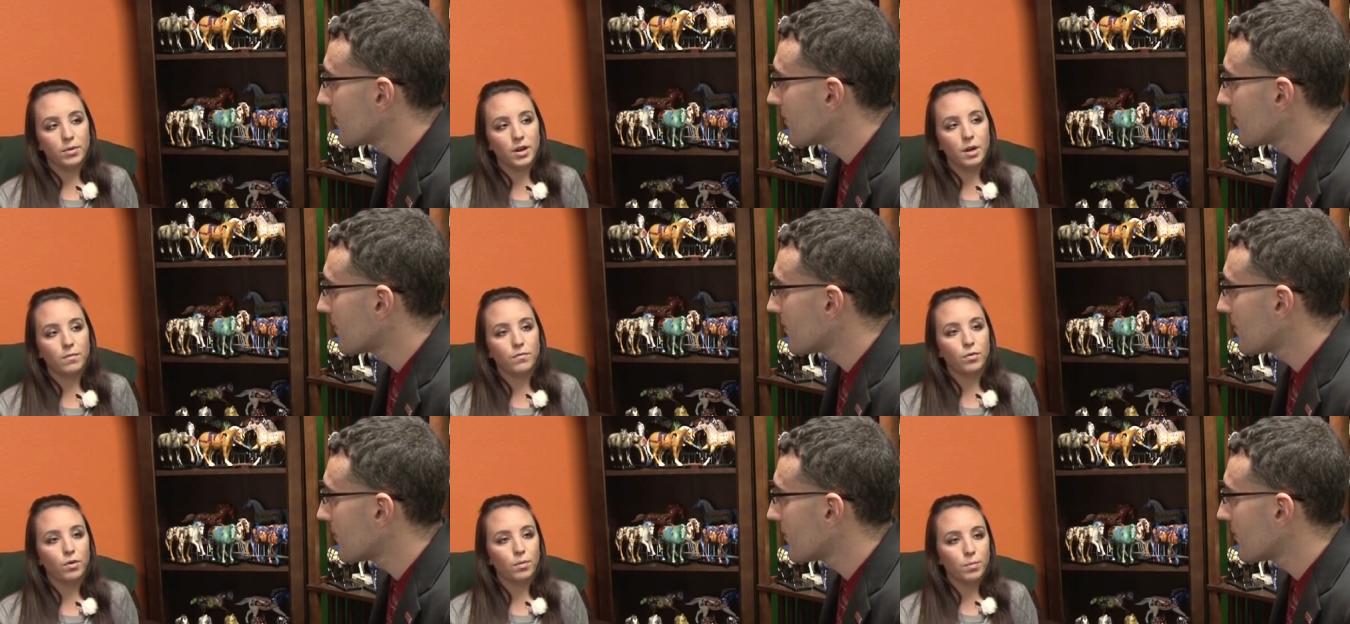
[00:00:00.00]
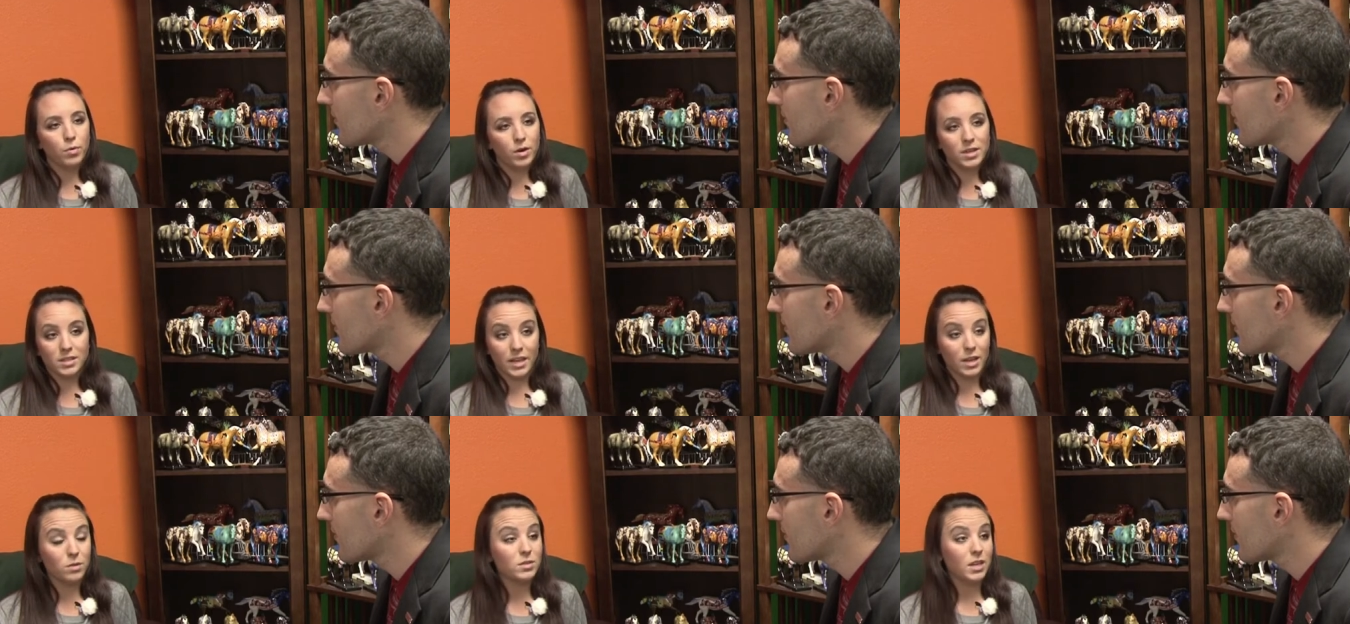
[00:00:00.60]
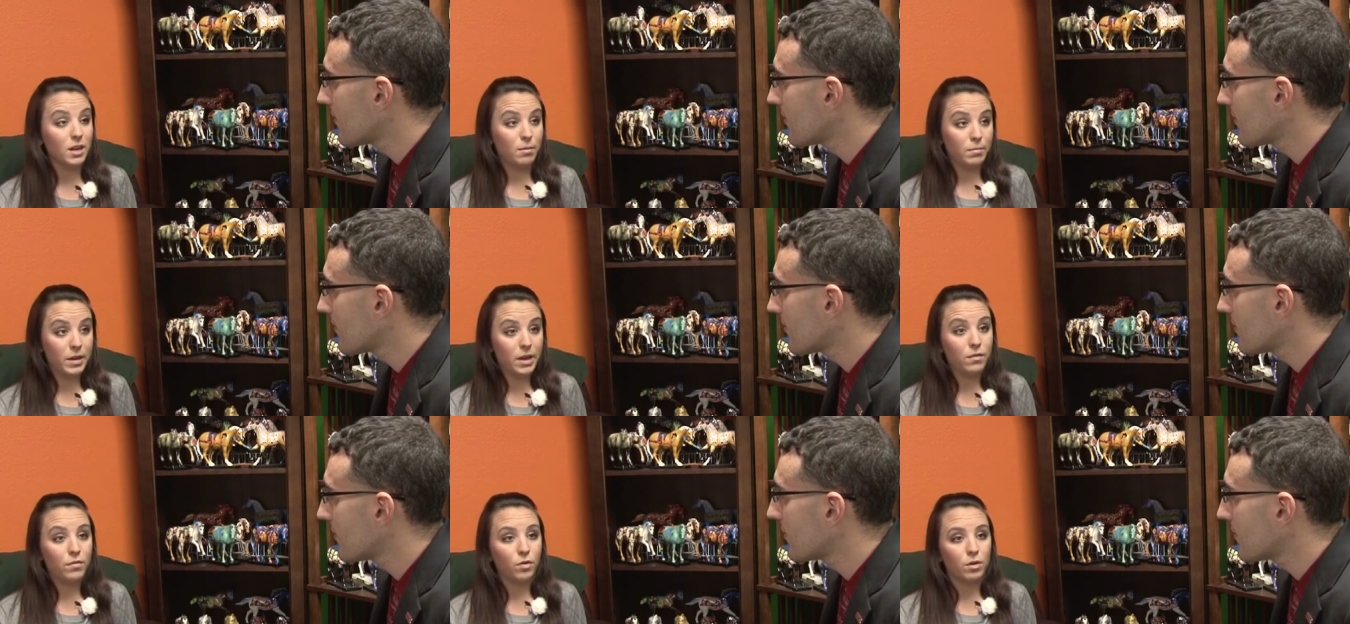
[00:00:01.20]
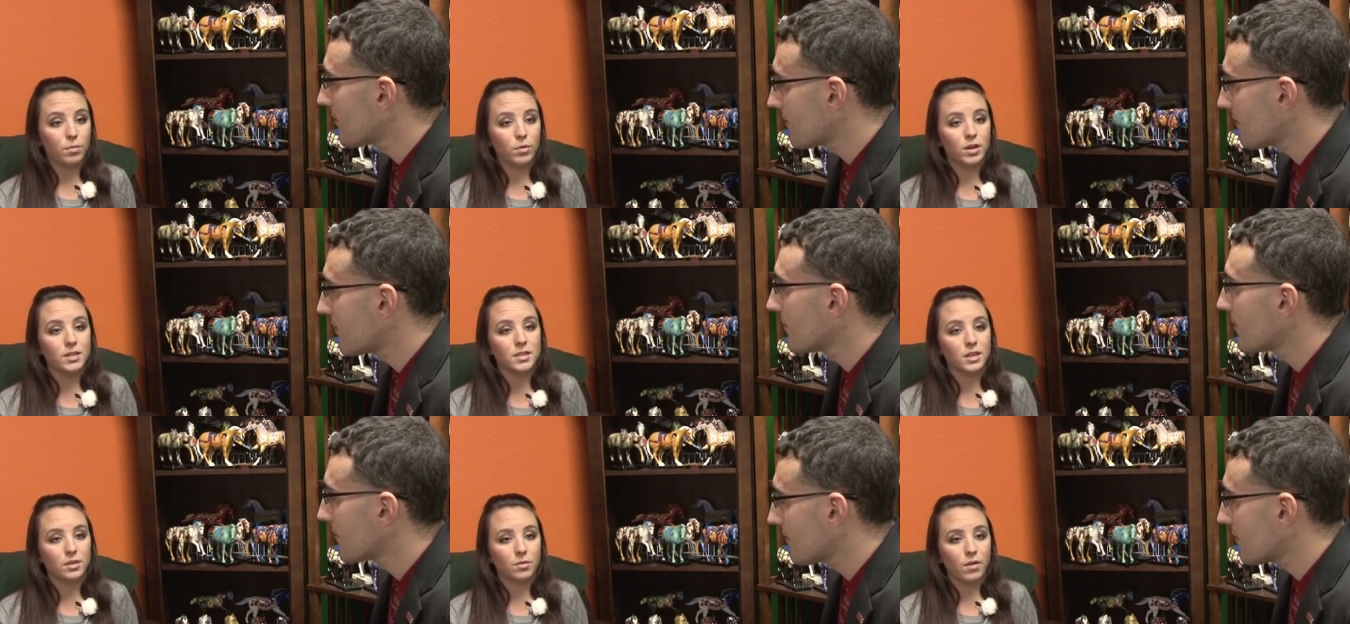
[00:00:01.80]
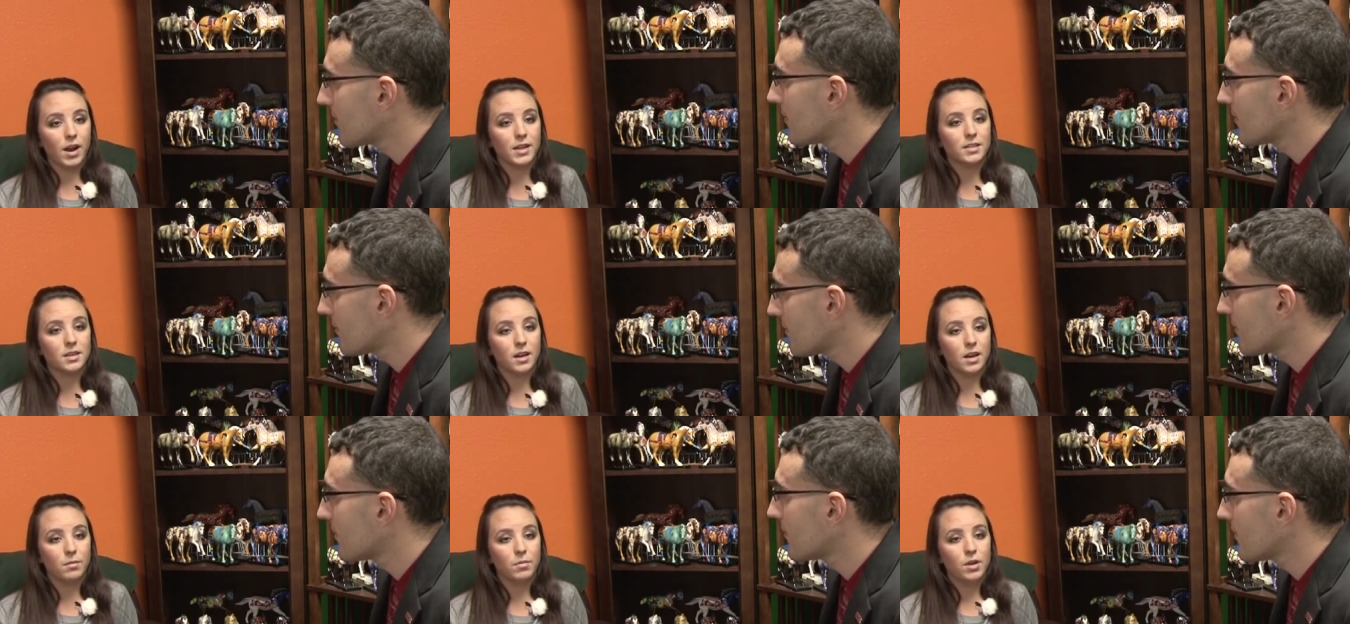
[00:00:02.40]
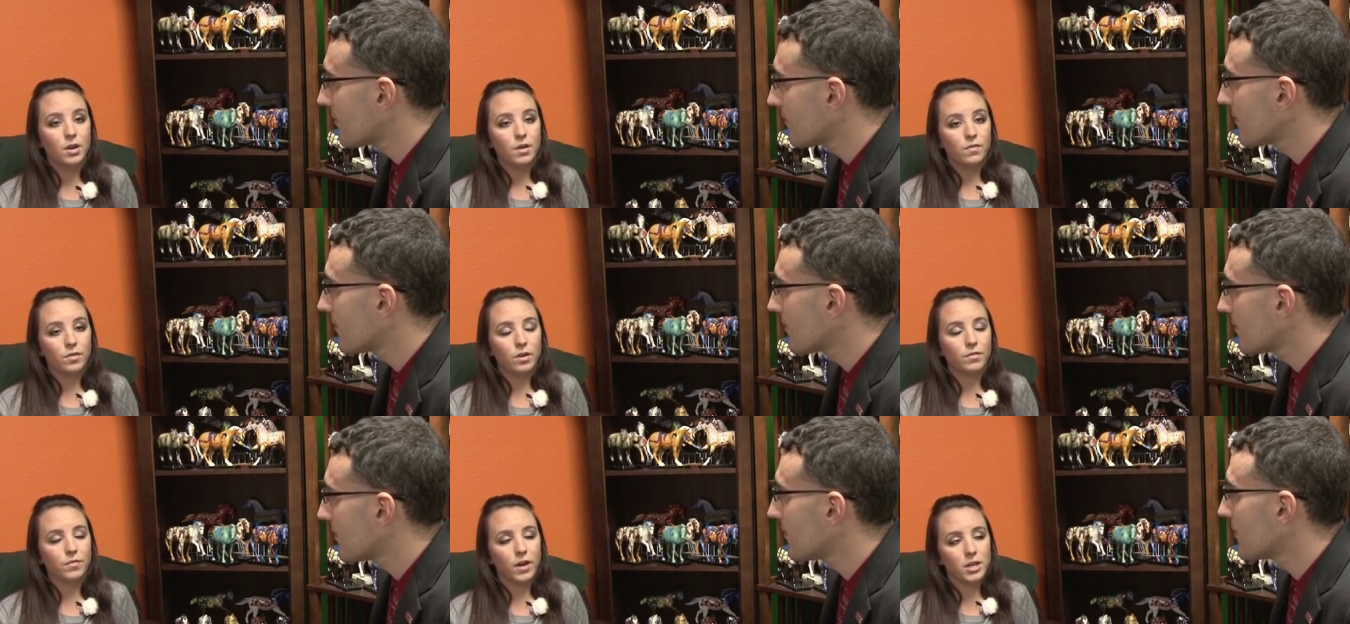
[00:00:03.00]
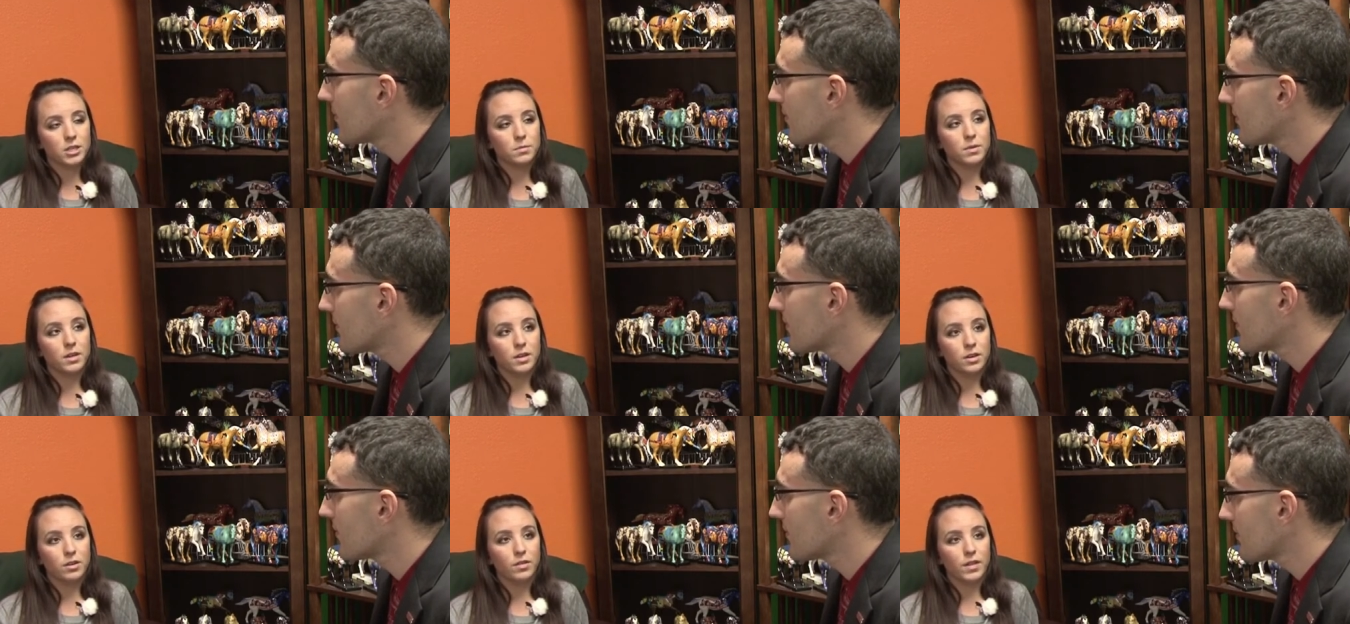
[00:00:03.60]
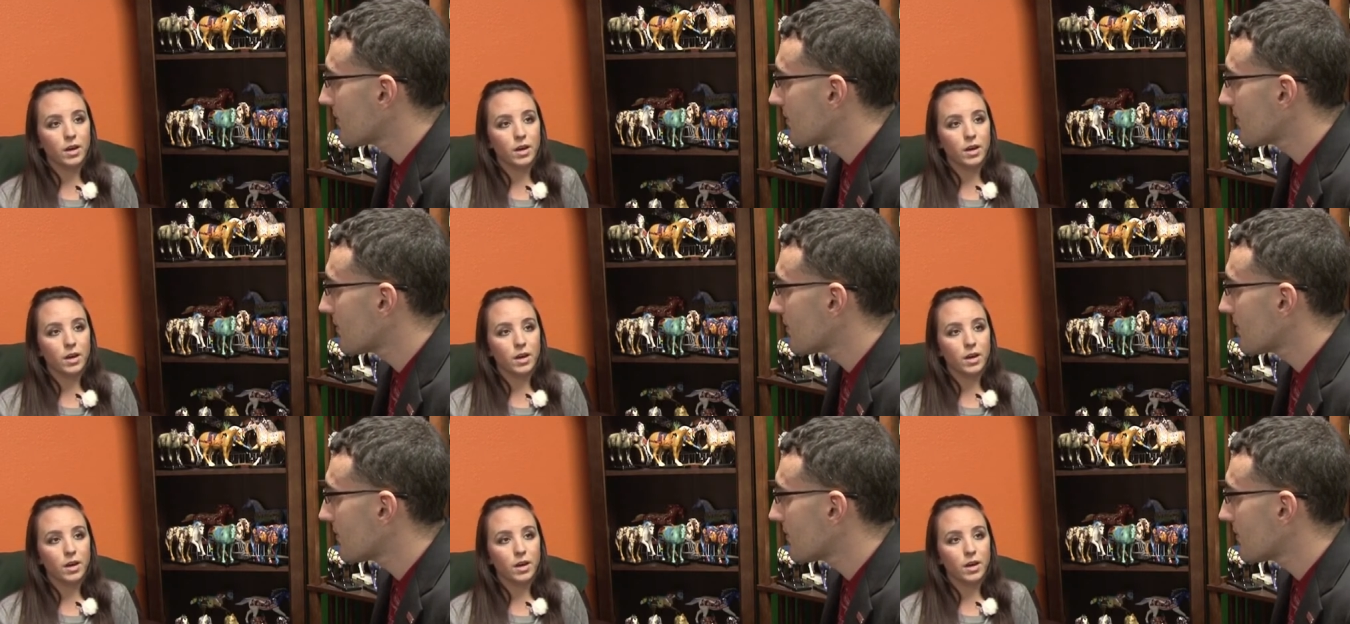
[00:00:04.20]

Speaker 1: put up four points, like you said, a big four points at the right time for a freshman, you know,